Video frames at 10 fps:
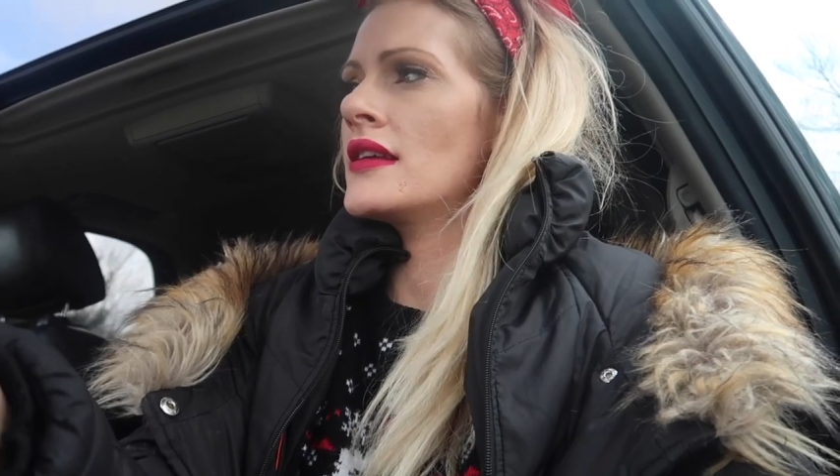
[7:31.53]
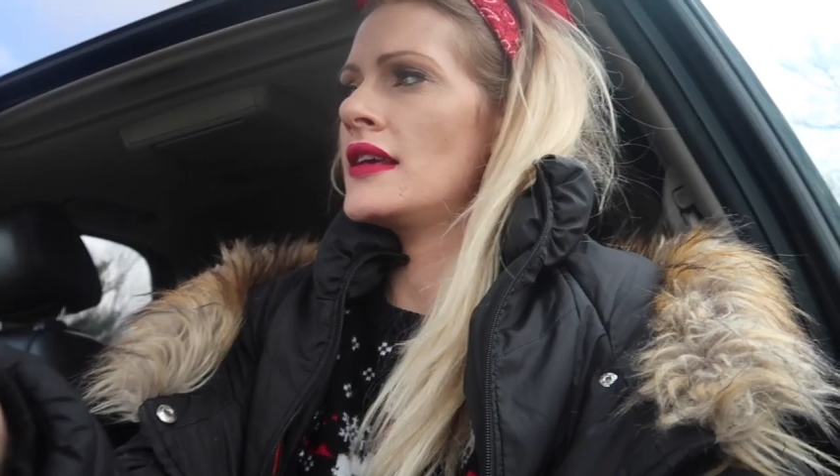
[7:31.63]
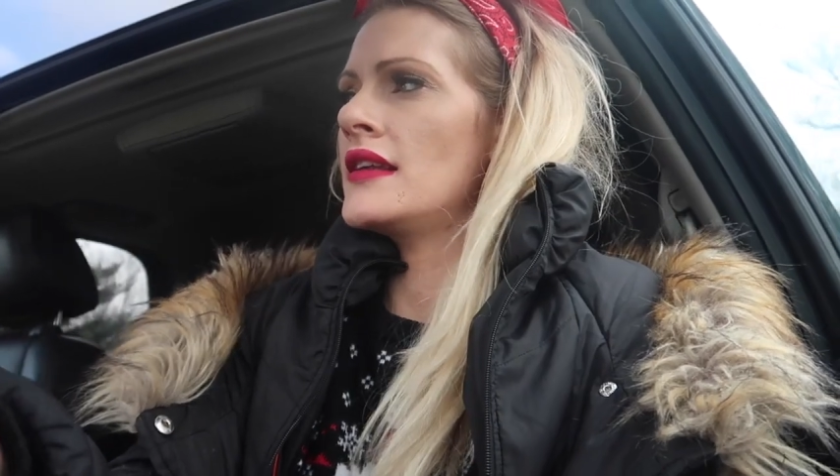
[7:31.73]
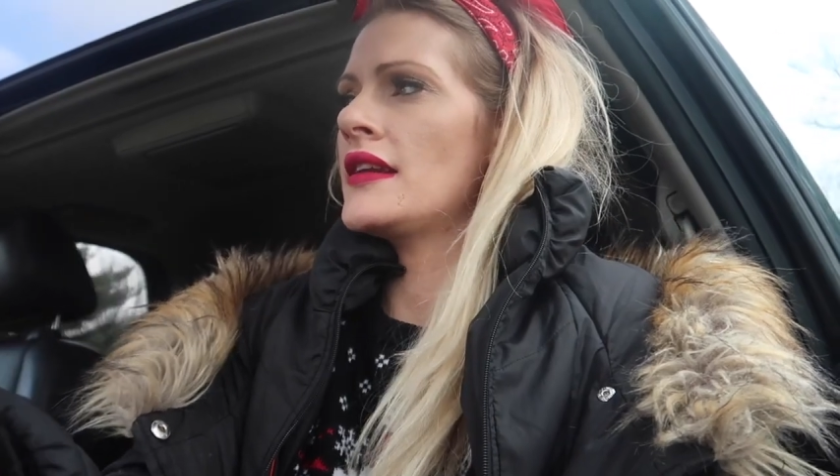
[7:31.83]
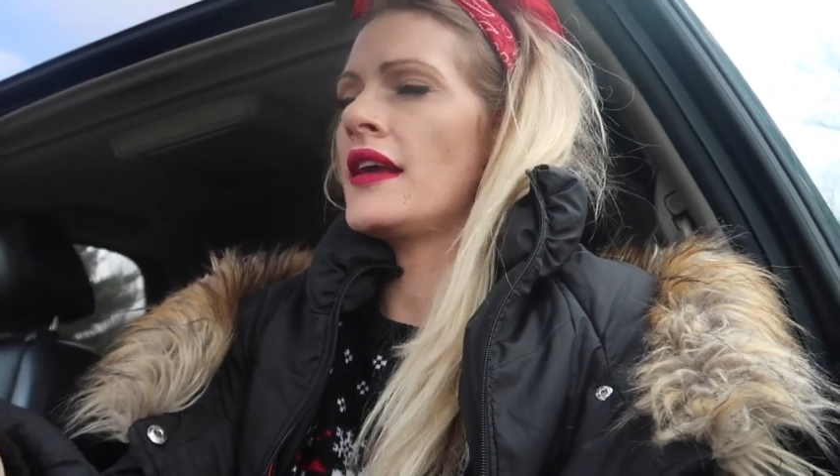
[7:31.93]

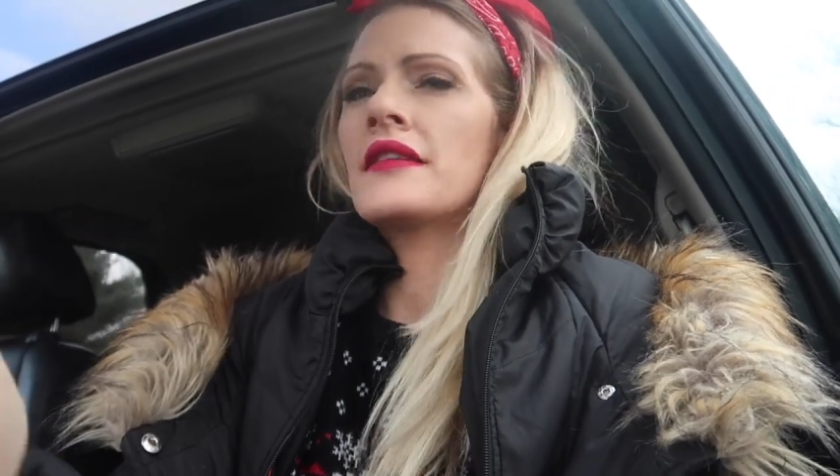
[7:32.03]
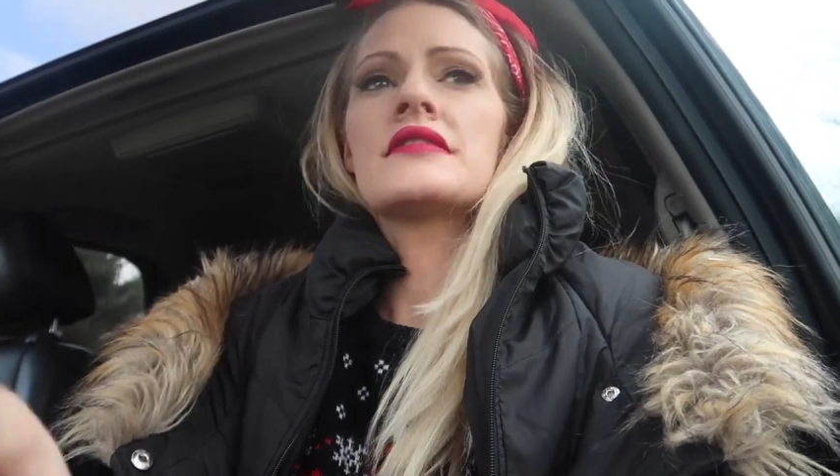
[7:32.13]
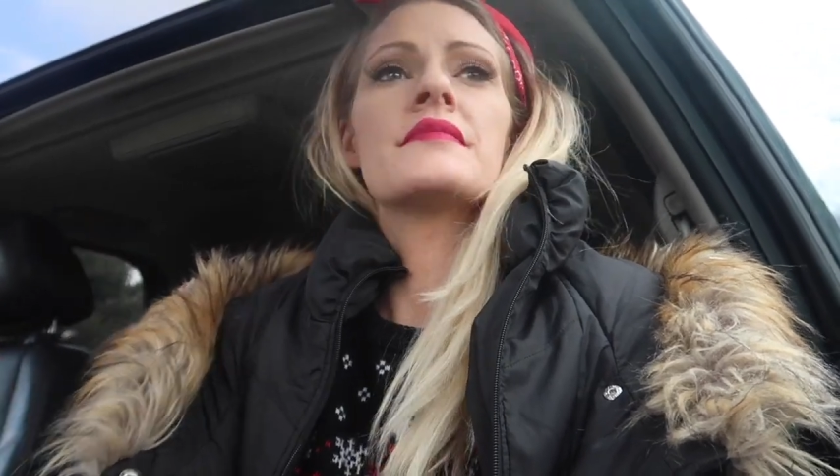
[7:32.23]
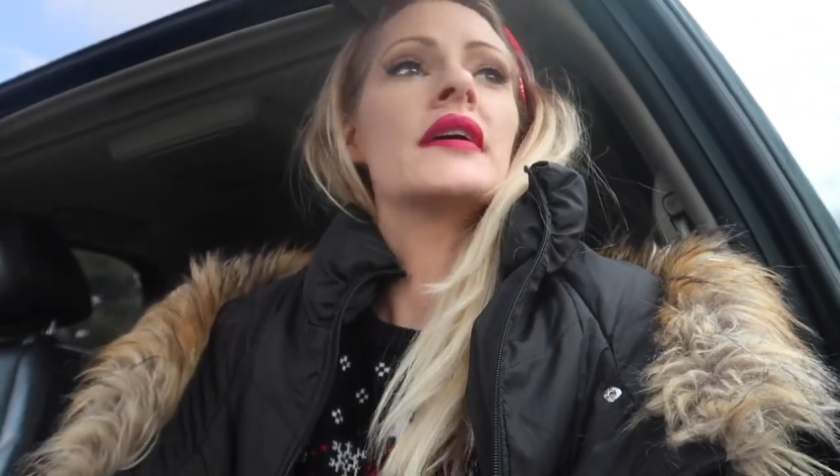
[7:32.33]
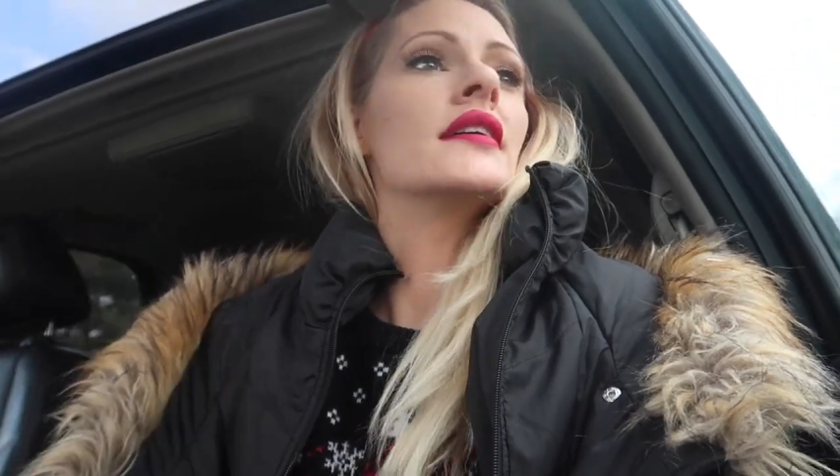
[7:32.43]
It
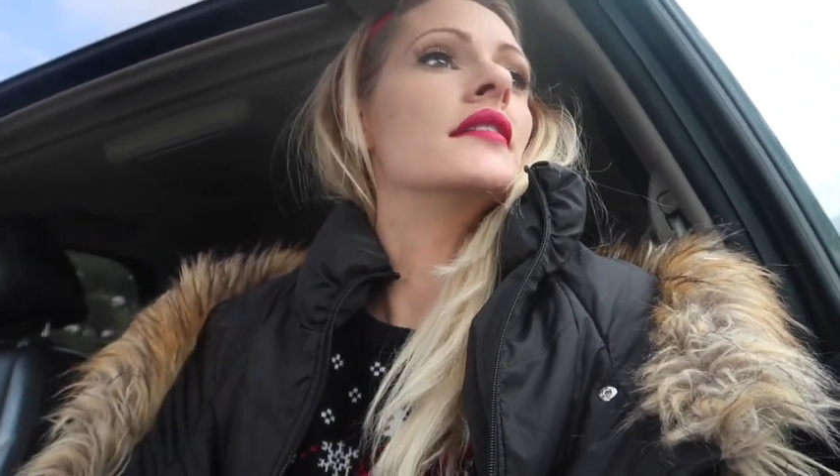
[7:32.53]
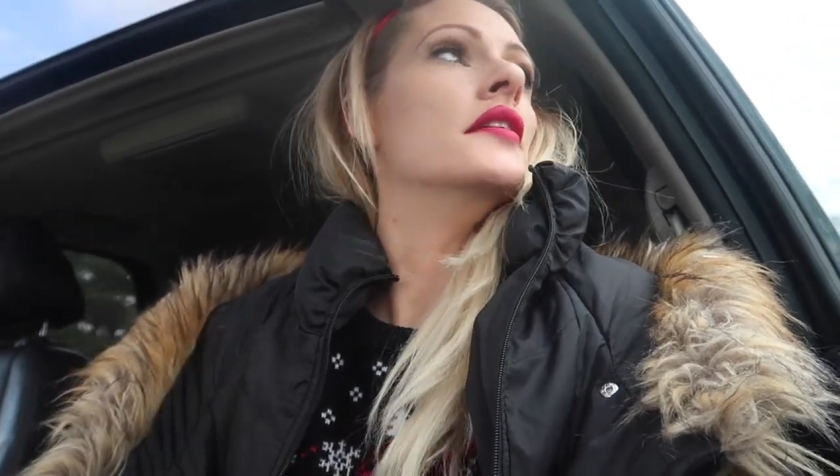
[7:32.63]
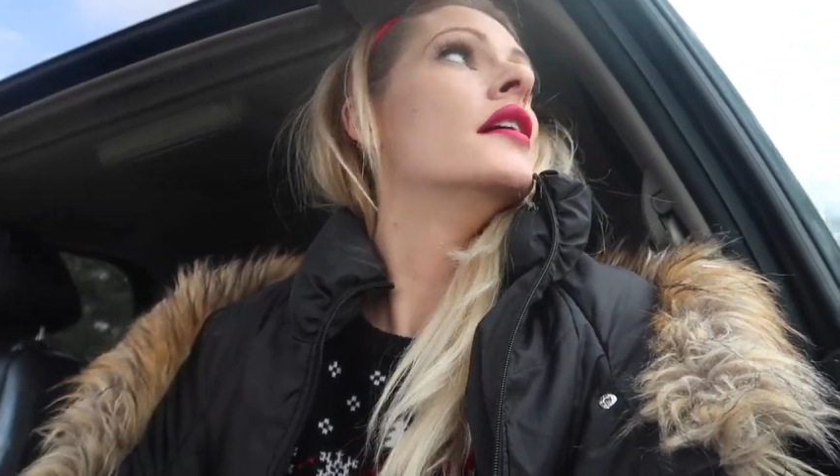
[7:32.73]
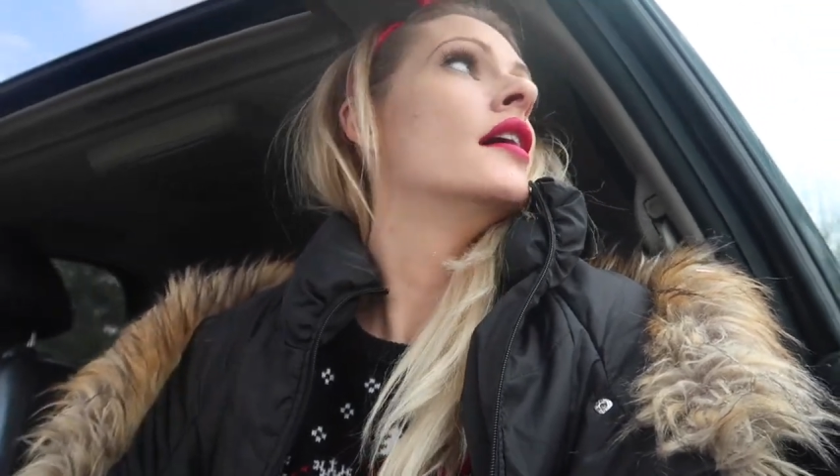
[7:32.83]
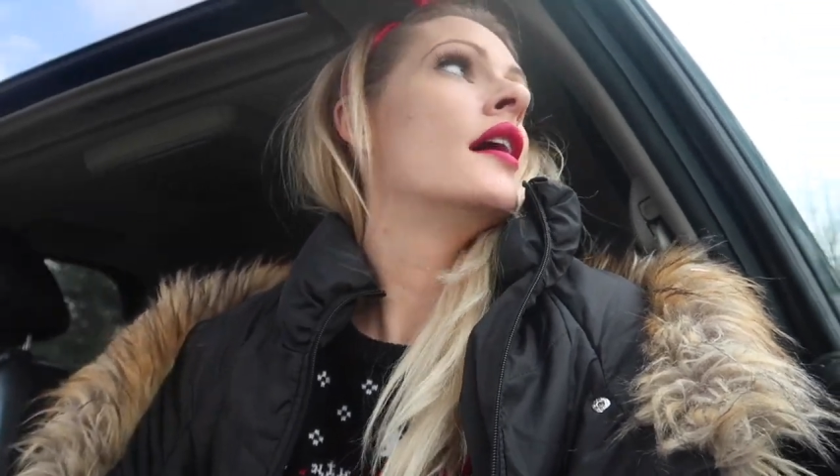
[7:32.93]
has been